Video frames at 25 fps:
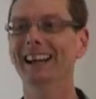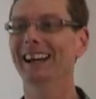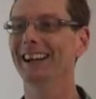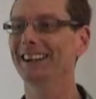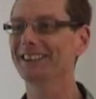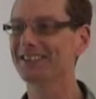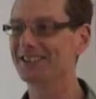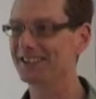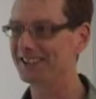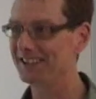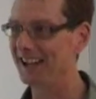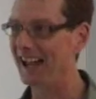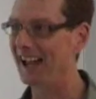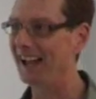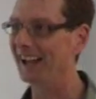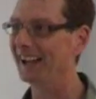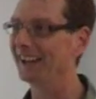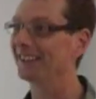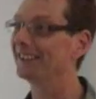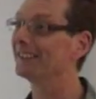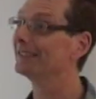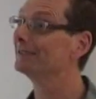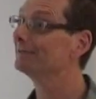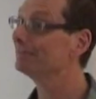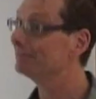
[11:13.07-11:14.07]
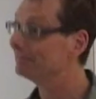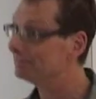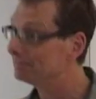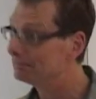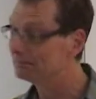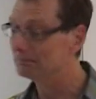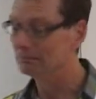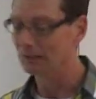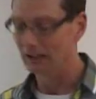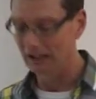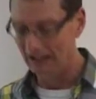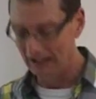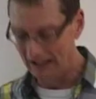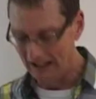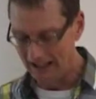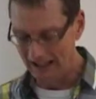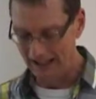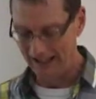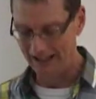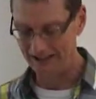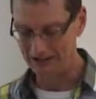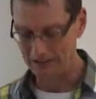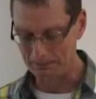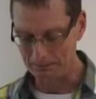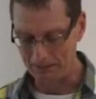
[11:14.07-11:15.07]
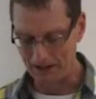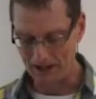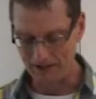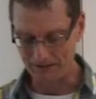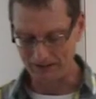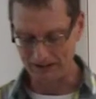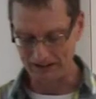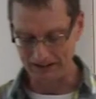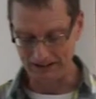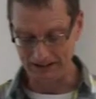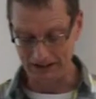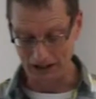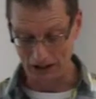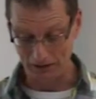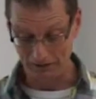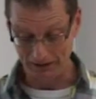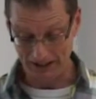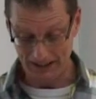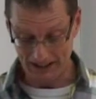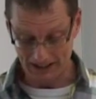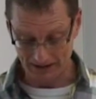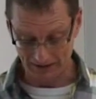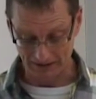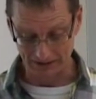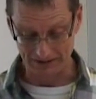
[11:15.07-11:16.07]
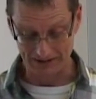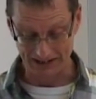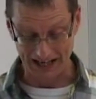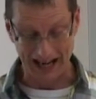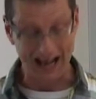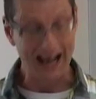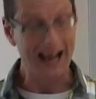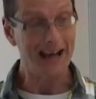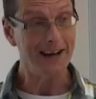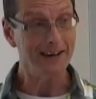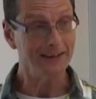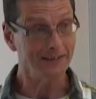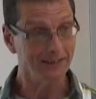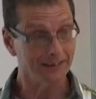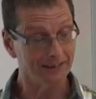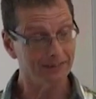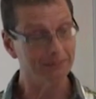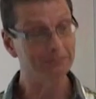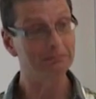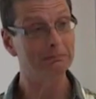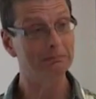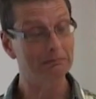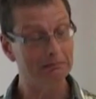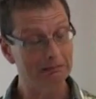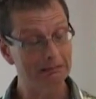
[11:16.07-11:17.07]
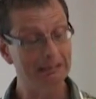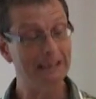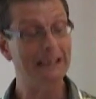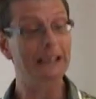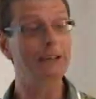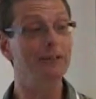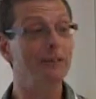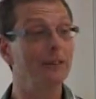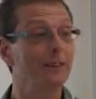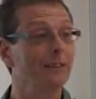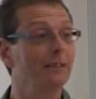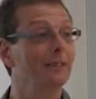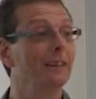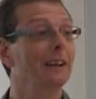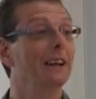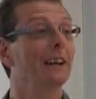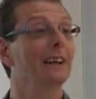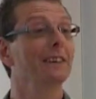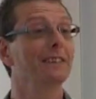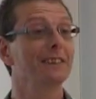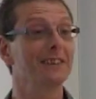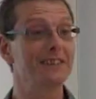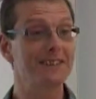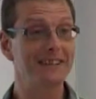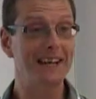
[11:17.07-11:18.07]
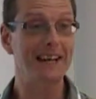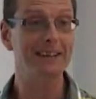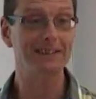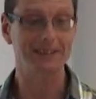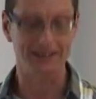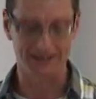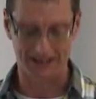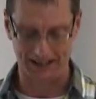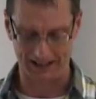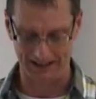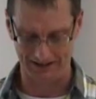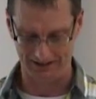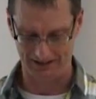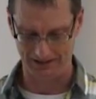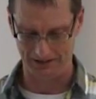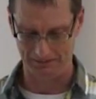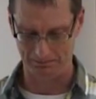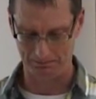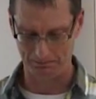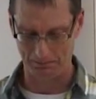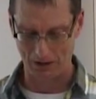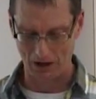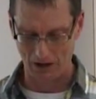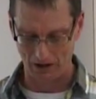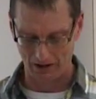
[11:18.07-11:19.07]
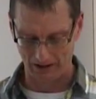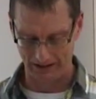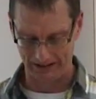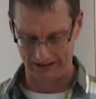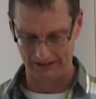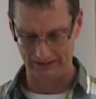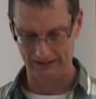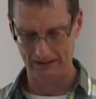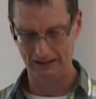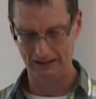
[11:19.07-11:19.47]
Instead, it's a perfectly coherent and even necessitated by